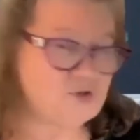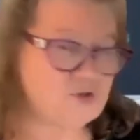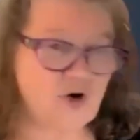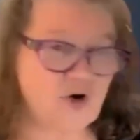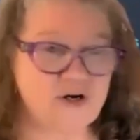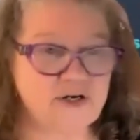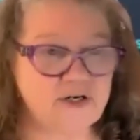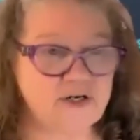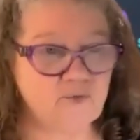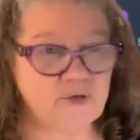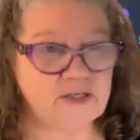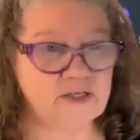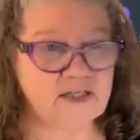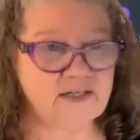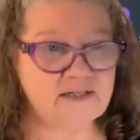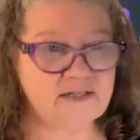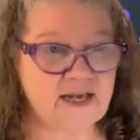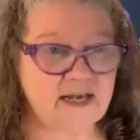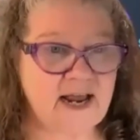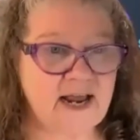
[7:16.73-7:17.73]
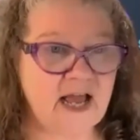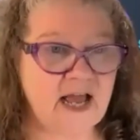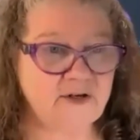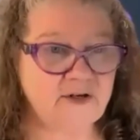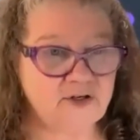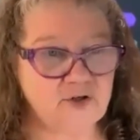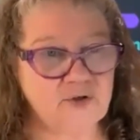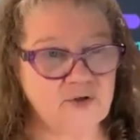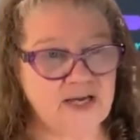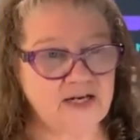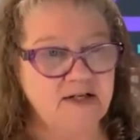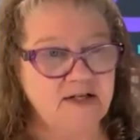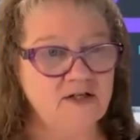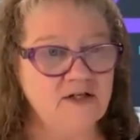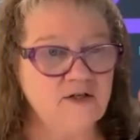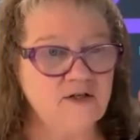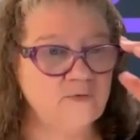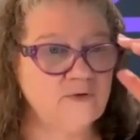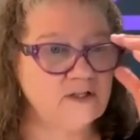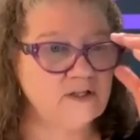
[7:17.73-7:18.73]
you started in real estate. How did you get
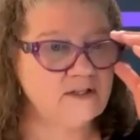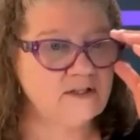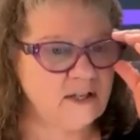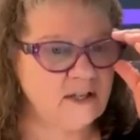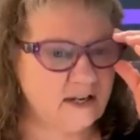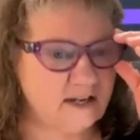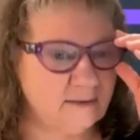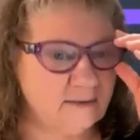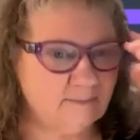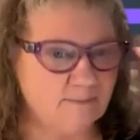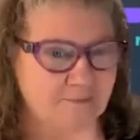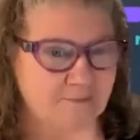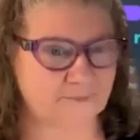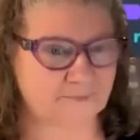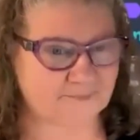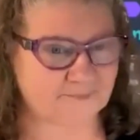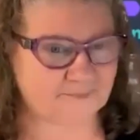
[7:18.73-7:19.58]
into real estate?